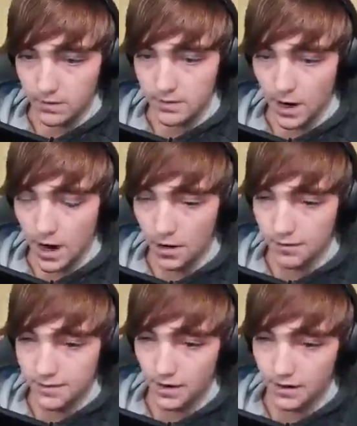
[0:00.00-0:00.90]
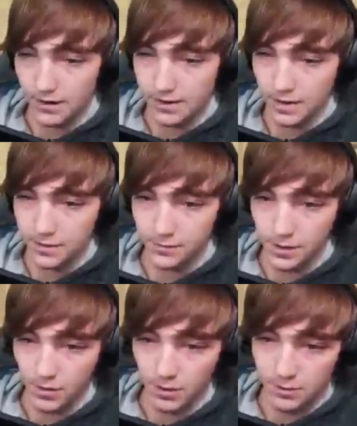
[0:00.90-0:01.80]
Oh, and this gun, this gun's
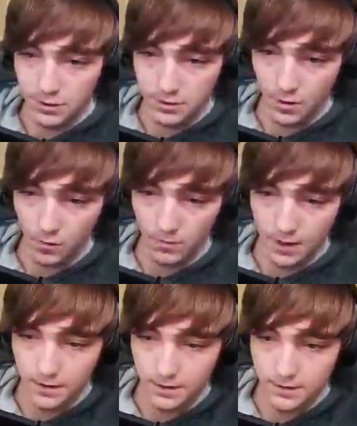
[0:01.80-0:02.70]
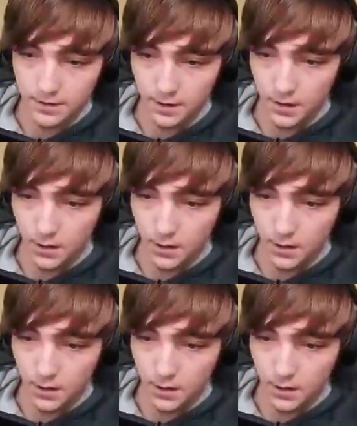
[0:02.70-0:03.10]
recoil is just horrendous.